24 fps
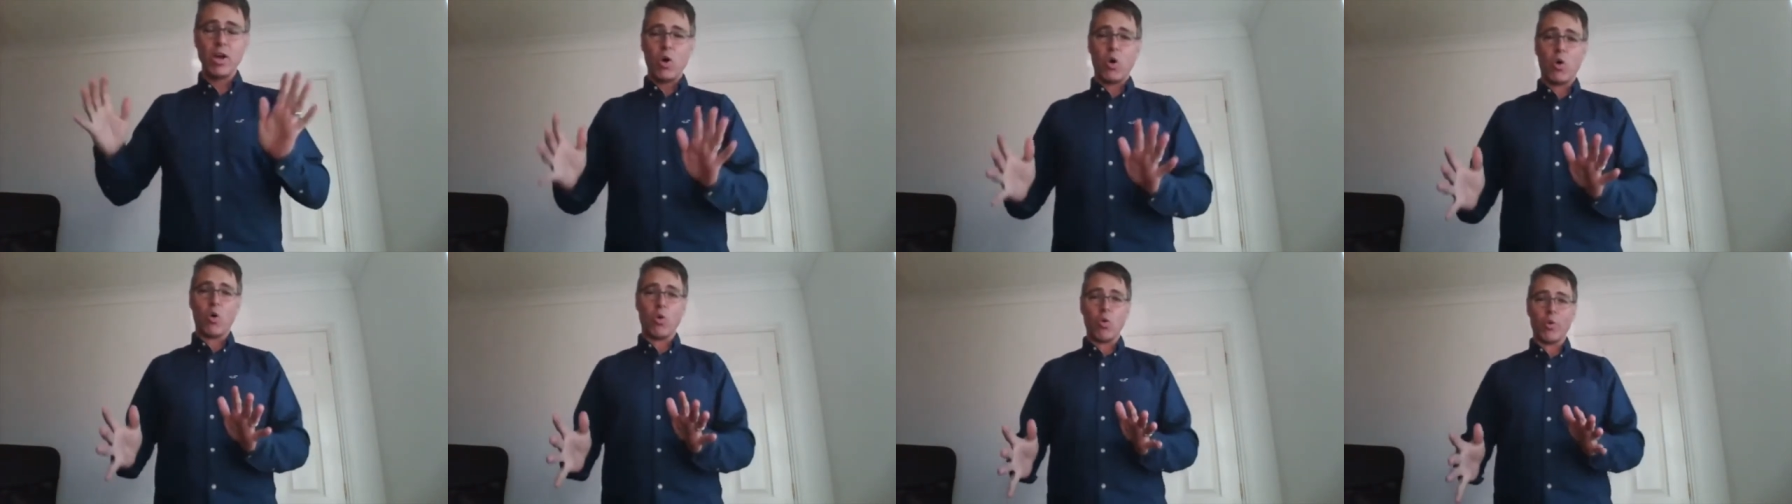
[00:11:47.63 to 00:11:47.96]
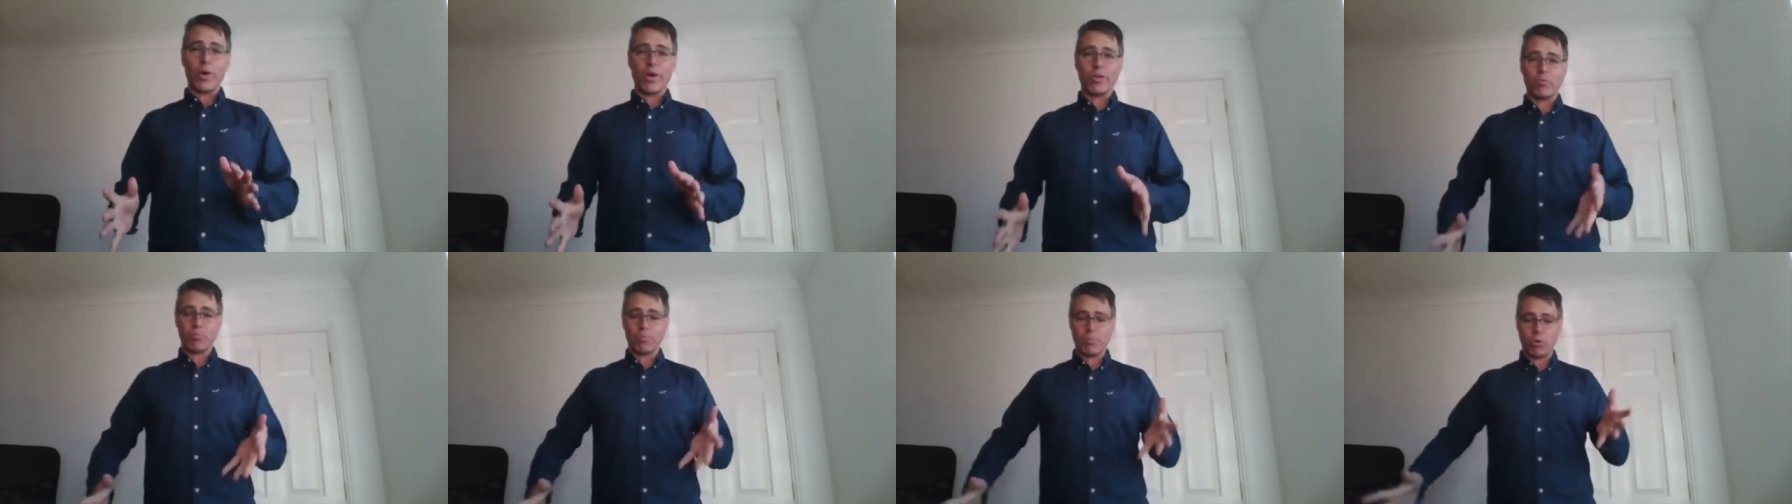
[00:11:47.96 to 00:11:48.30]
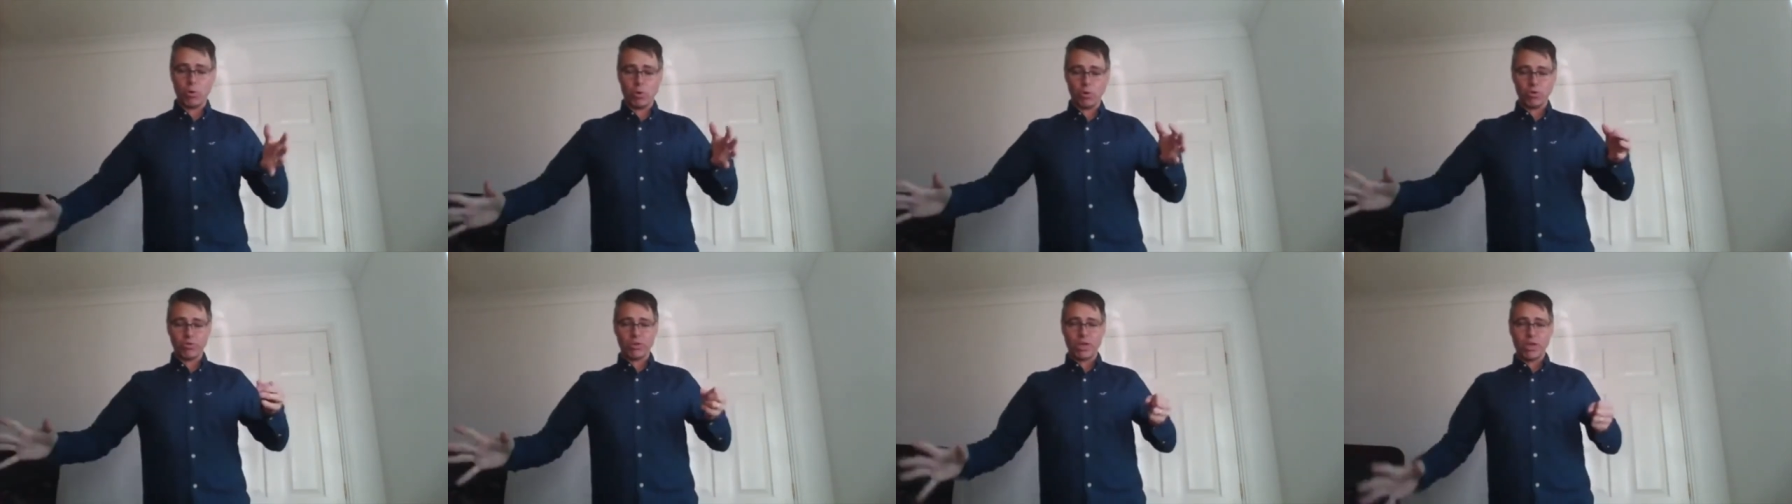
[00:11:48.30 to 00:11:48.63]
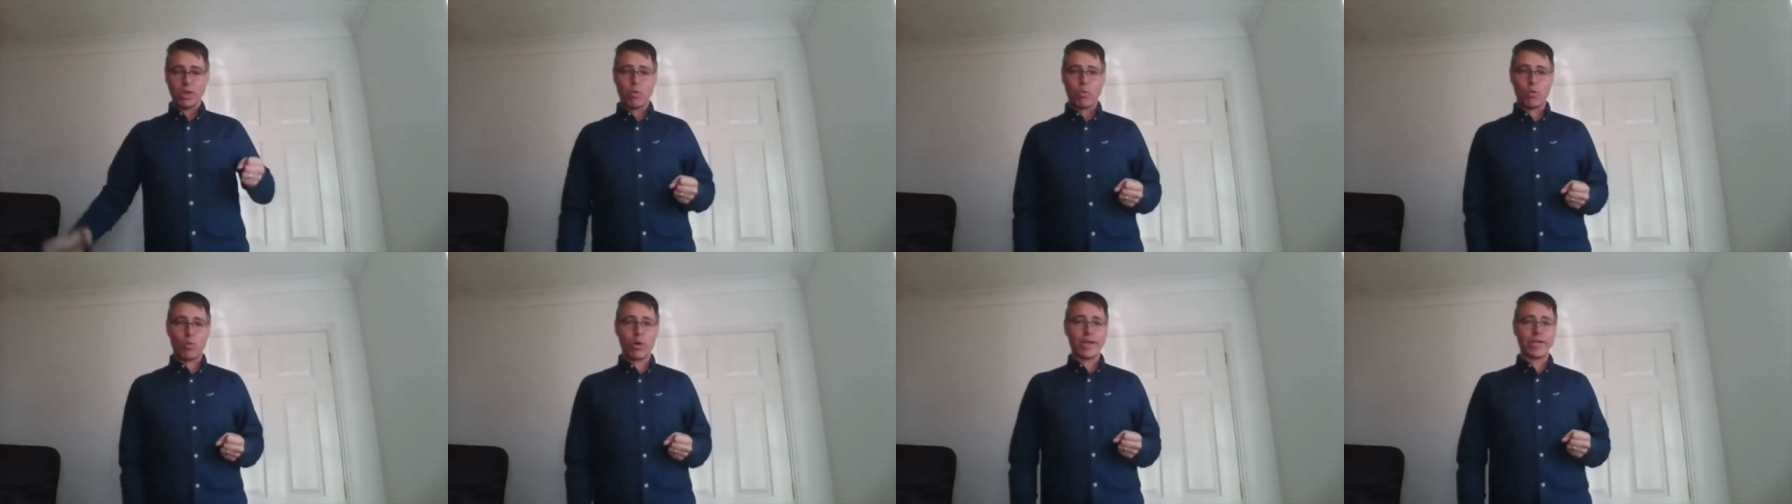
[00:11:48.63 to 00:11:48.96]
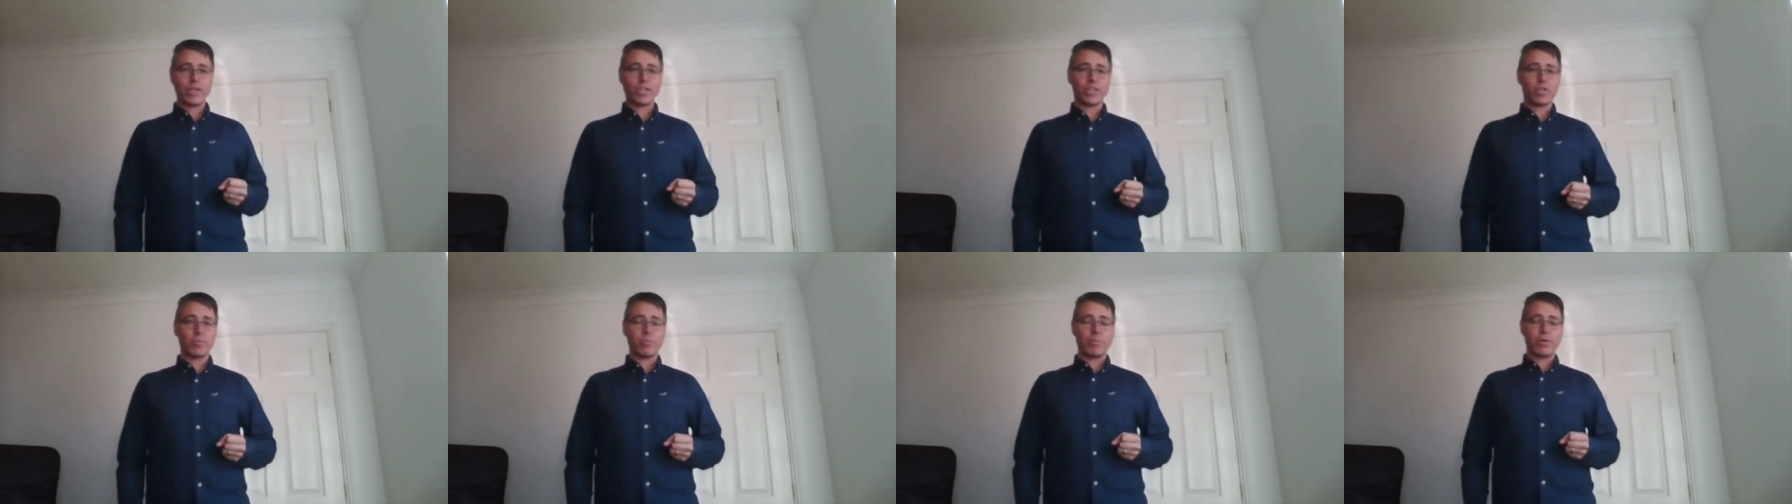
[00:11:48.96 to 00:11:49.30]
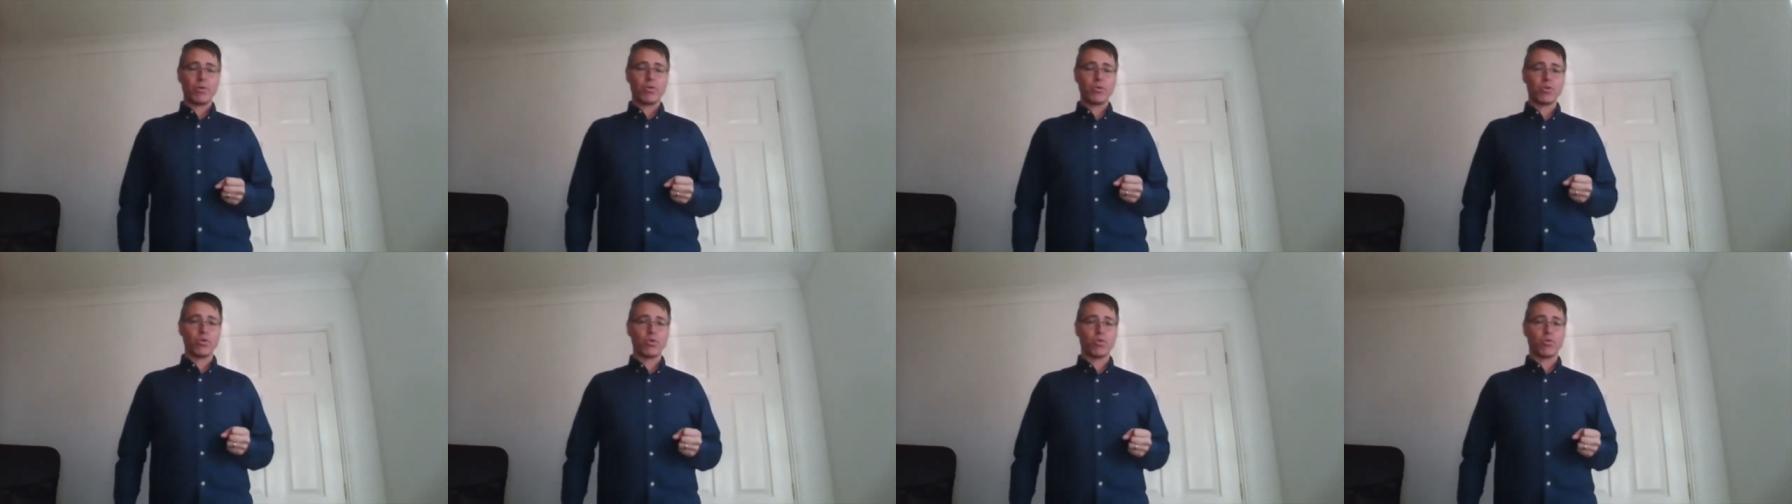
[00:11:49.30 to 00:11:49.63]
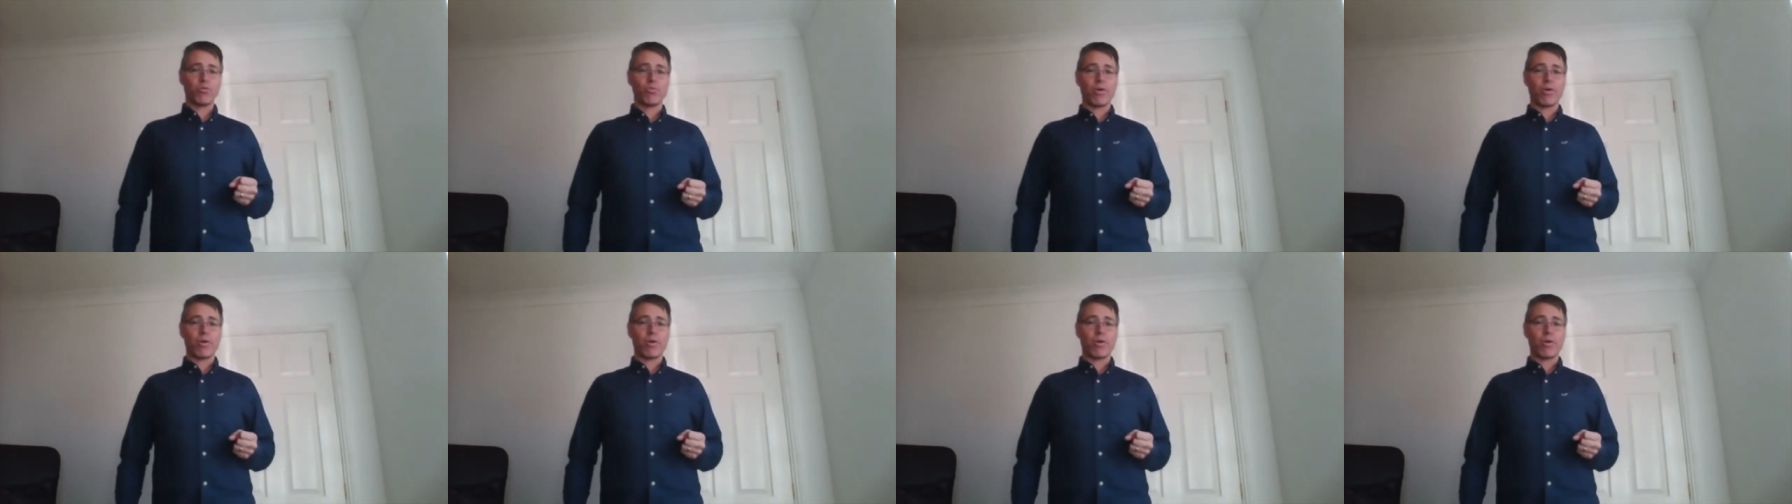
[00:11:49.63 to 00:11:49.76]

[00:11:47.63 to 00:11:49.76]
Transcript: Always pause. Weight should be on your